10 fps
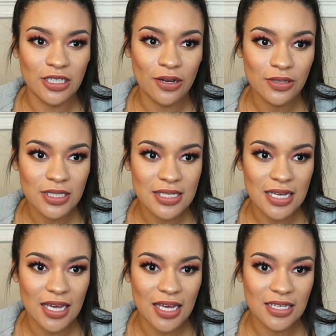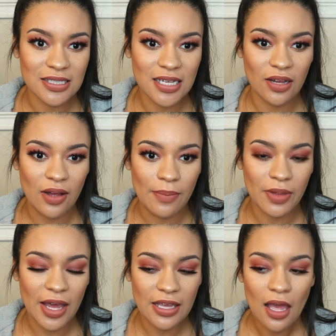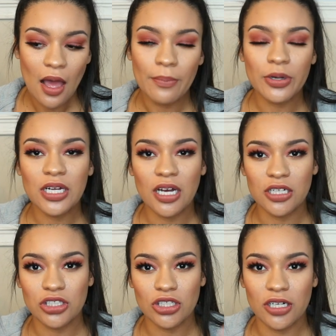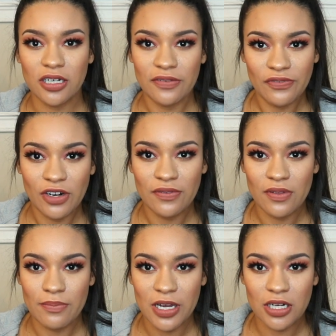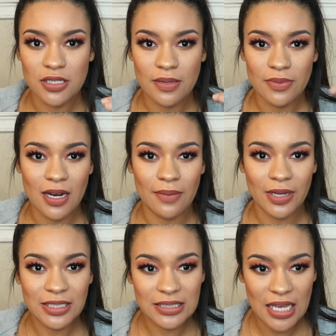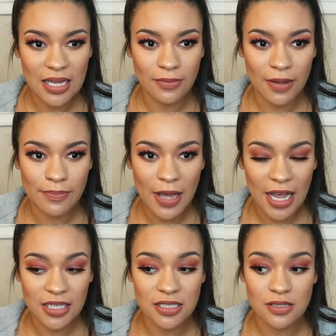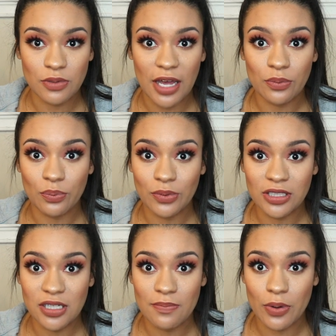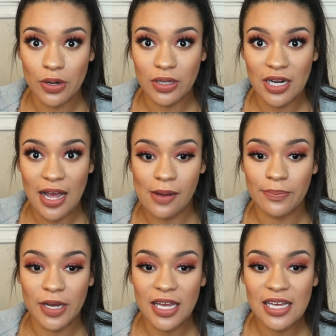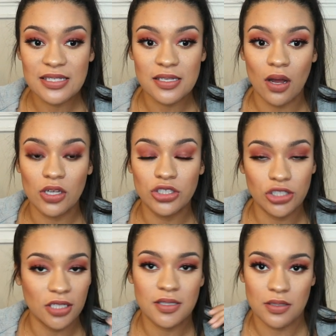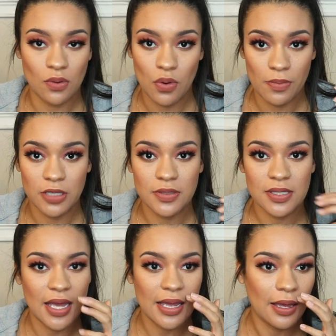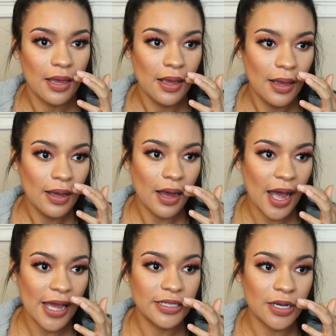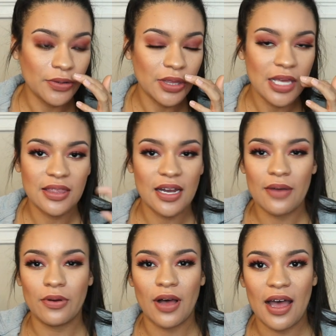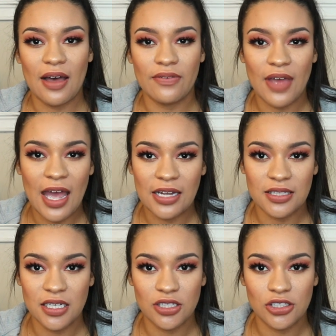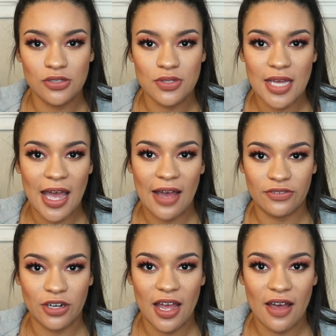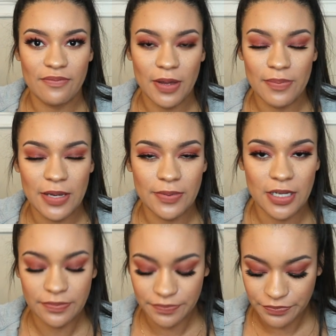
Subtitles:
notice it until I'm like putting on a shirt and in front of the mirror or something, I'm like, dang, my back is like really broken out. But it's just hormones. Like, I don't think that I will have acne issues after I have my baby.